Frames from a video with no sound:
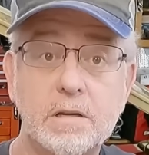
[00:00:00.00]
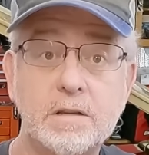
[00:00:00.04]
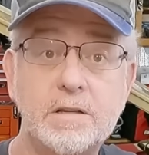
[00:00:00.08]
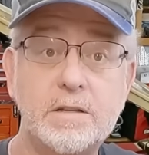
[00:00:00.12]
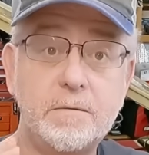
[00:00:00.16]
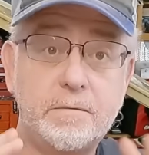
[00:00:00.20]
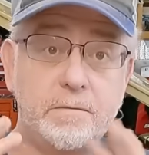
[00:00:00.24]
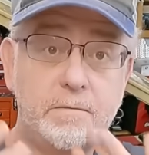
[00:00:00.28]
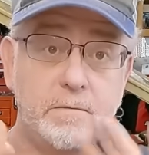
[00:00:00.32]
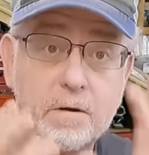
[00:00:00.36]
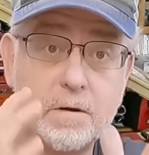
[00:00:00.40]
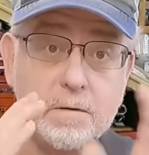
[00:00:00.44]

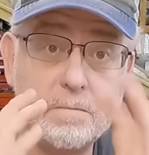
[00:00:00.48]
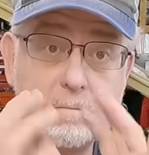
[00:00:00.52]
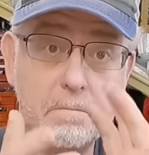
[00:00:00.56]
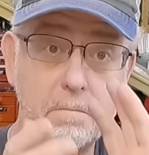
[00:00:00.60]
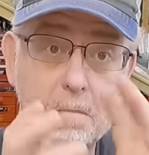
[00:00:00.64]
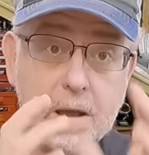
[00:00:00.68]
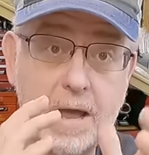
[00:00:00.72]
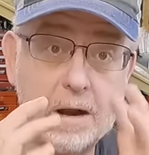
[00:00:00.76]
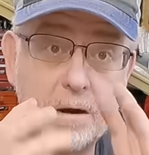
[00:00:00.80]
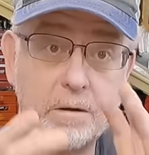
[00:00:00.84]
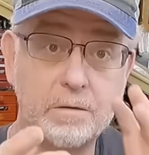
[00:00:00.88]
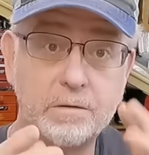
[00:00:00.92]
different
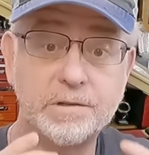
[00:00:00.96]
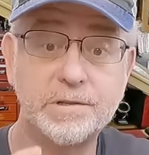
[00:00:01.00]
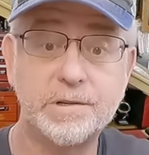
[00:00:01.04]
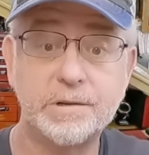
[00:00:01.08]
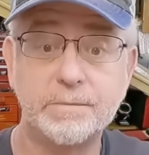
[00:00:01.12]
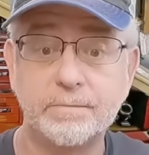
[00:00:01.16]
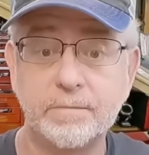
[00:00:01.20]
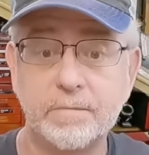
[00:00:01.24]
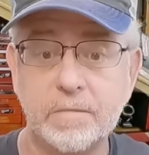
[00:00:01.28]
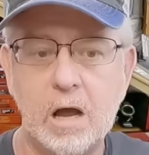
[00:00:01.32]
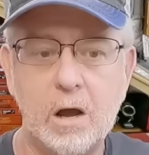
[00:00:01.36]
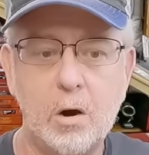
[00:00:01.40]

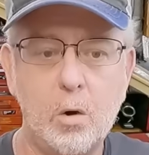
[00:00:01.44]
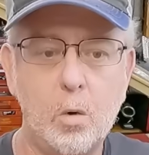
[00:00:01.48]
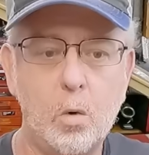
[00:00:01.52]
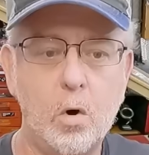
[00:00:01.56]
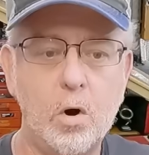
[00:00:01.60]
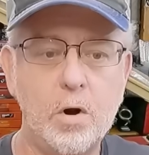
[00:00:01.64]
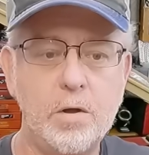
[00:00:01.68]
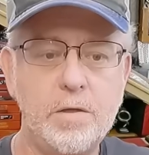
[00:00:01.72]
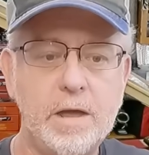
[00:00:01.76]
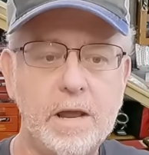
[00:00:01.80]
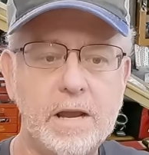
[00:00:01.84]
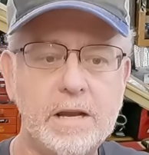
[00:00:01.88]
metals,
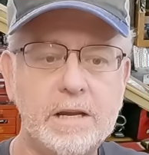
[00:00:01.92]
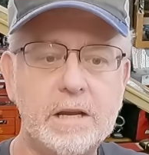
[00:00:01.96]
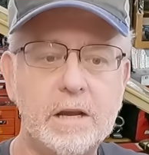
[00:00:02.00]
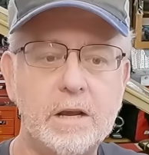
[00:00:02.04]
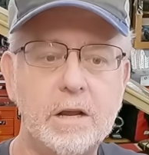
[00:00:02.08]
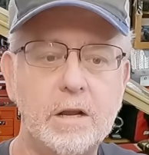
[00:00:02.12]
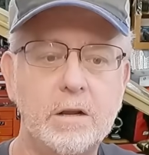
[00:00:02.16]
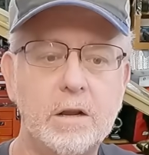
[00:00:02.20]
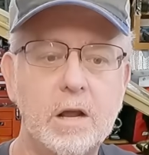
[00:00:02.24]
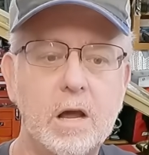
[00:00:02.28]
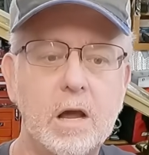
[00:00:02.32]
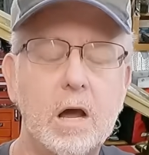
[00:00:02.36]
or they
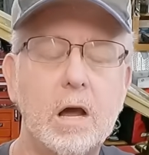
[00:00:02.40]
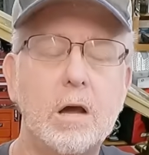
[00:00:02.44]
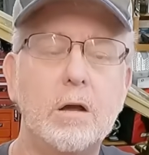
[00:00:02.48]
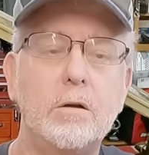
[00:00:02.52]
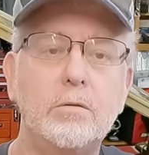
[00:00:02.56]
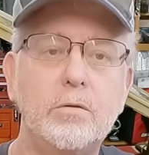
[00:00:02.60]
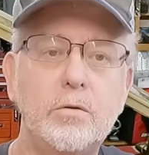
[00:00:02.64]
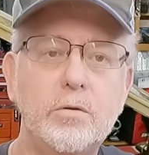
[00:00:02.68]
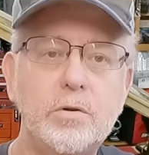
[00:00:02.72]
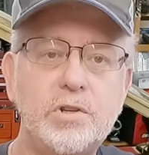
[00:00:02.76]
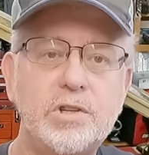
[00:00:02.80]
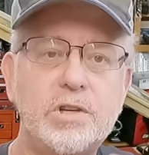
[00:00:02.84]
can
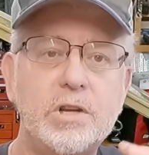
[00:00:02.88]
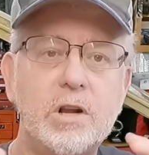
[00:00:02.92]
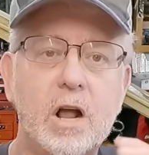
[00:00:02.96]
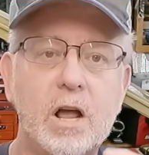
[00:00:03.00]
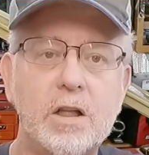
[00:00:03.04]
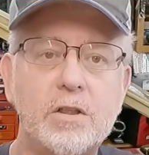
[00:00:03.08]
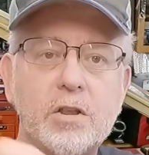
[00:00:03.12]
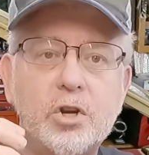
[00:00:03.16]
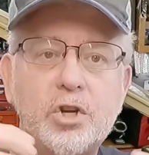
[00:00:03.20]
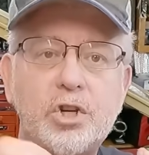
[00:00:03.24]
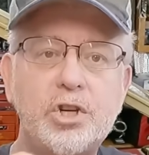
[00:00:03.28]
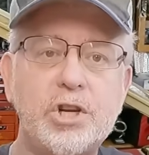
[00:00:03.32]
loosen
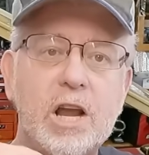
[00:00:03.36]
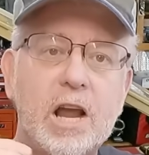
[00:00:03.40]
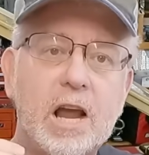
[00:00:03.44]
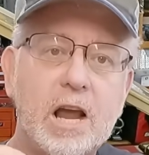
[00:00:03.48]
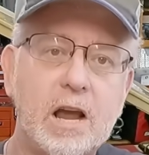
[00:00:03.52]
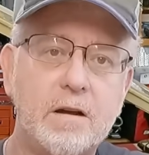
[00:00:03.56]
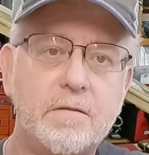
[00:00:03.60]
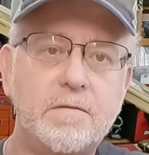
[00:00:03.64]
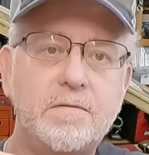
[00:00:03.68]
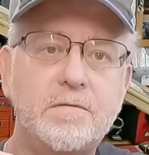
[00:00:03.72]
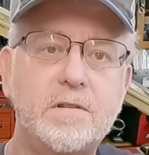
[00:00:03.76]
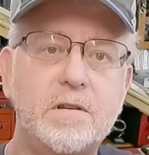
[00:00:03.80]
on the
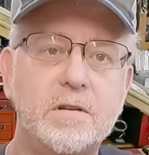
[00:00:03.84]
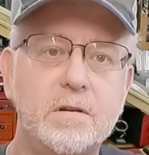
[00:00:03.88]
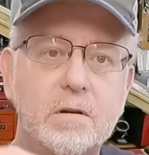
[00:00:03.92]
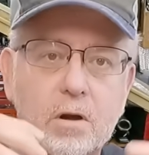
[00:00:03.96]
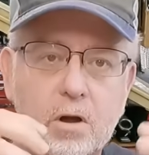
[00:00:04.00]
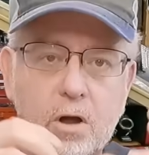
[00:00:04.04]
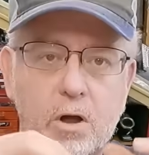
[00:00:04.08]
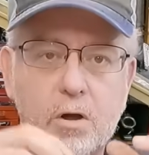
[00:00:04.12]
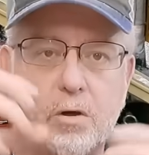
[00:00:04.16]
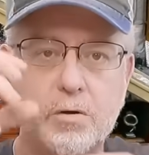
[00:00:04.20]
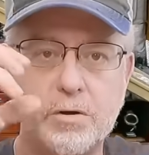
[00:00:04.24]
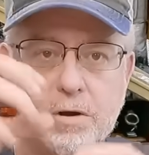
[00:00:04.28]
shaft,
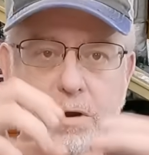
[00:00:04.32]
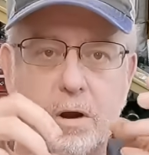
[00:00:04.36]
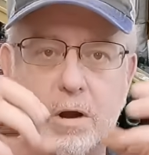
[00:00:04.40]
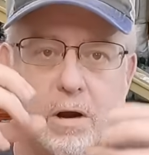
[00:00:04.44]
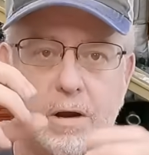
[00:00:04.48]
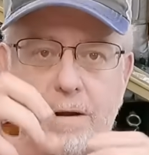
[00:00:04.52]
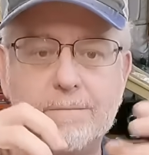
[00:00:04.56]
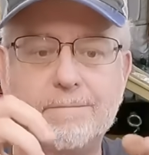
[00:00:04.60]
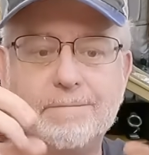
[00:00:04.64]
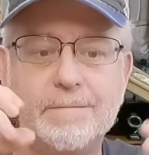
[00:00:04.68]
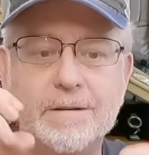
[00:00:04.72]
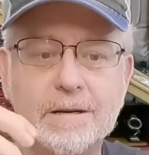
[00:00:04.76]

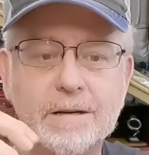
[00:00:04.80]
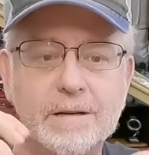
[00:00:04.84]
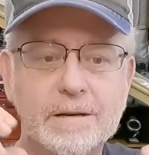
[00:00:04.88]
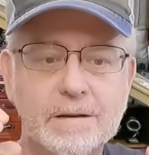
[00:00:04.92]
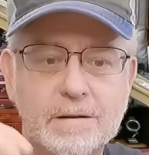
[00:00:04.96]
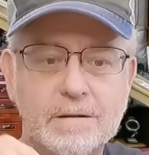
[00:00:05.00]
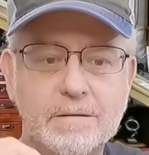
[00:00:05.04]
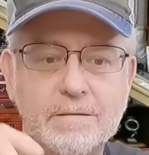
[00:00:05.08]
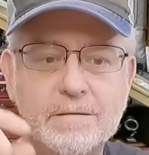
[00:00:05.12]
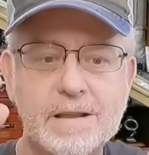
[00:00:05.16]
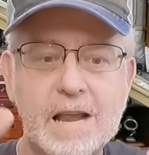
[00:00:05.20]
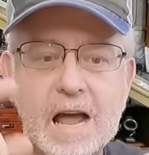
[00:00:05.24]
on
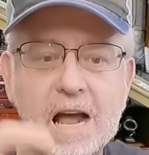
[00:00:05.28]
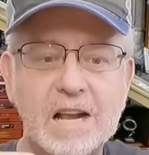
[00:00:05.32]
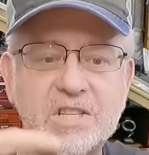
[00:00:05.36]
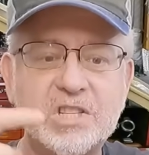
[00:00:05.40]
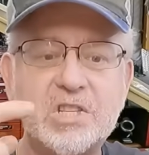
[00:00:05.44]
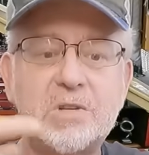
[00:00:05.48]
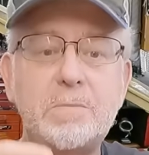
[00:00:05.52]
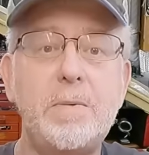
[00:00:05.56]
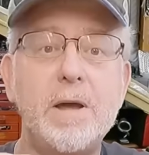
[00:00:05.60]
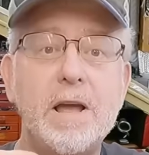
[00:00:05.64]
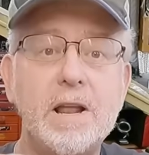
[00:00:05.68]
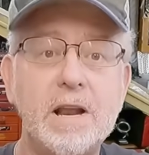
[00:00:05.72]
not
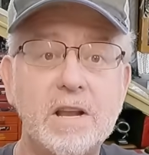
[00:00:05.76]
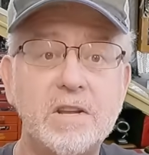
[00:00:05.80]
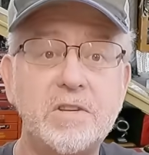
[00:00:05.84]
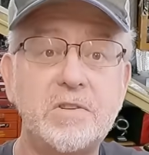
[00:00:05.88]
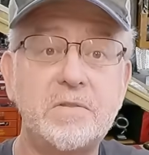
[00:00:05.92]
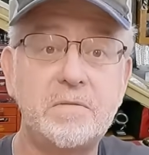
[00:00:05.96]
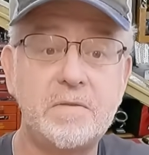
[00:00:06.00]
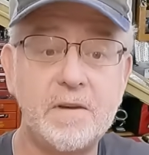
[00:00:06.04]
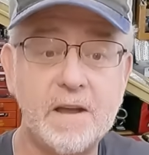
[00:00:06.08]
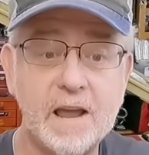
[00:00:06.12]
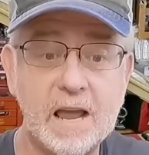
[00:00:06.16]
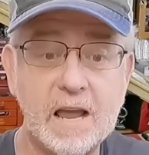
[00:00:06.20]
spin
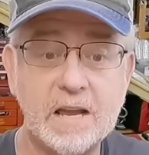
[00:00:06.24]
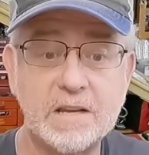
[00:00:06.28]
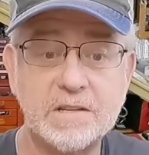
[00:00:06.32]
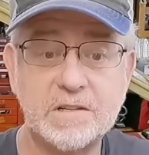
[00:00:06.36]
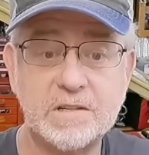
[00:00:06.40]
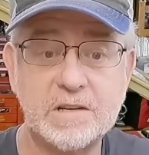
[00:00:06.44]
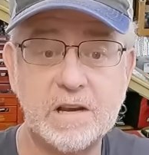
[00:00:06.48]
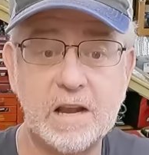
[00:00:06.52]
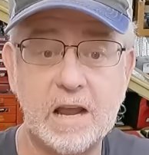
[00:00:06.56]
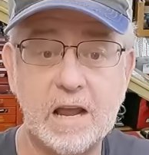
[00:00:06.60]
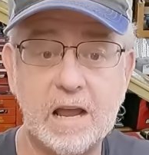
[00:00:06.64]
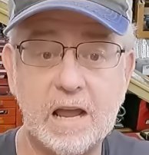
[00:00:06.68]
as
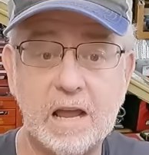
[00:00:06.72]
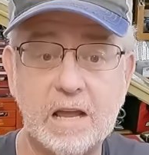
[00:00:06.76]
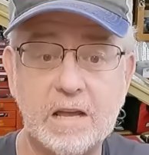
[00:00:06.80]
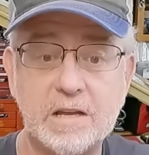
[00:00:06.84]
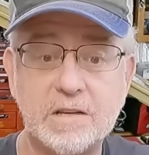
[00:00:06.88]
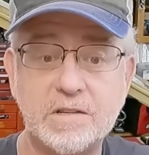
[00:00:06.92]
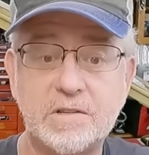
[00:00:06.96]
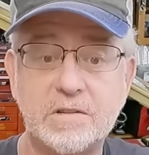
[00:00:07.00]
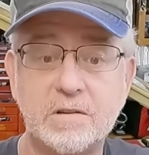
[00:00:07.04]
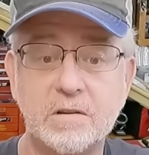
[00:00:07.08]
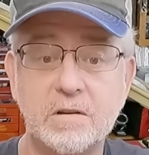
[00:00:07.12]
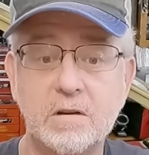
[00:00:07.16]
fast
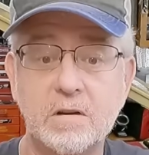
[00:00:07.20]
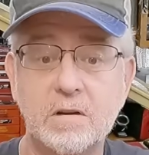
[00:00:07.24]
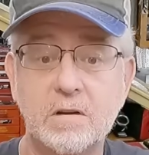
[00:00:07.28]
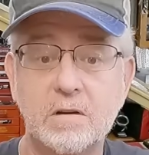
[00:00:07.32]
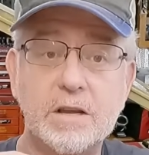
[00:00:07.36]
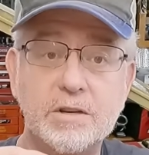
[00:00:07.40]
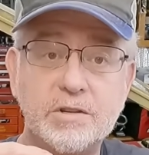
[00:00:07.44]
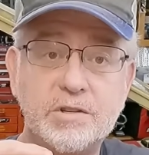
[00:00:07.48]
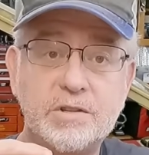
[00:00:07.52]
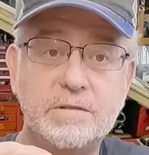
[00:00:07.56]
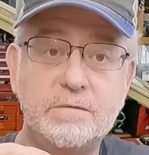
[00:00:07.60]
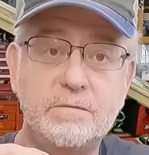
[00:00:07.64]
as
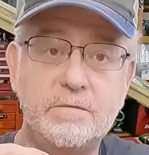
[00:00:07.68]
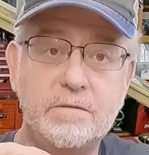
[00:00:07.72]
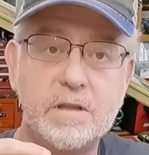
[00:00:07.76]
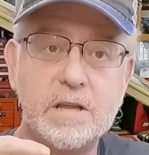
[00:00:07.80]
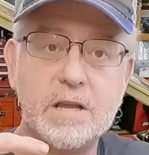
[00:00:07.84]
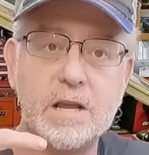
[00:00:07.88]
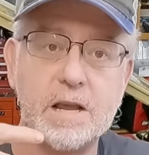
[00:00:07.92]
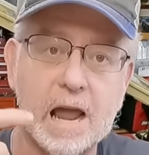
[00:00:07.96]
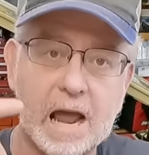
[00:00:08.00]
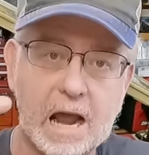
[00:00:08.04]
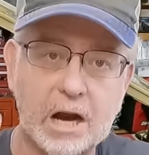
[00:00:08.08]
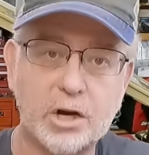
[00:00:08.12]
the